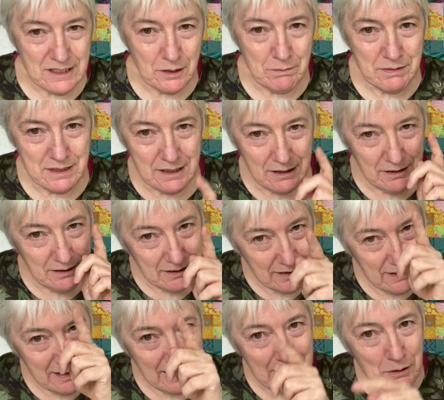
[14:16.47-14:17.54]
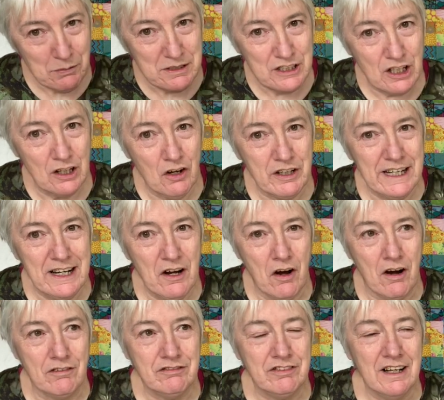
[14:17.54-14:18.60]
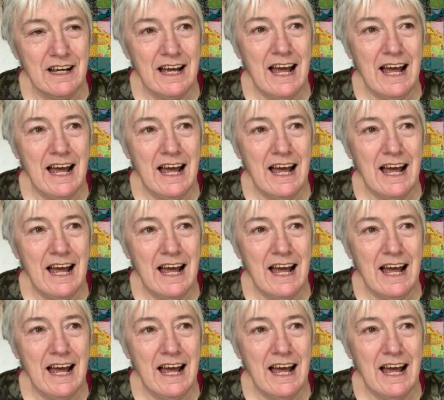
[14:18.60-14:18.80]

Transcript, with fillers: up until he was clocking off.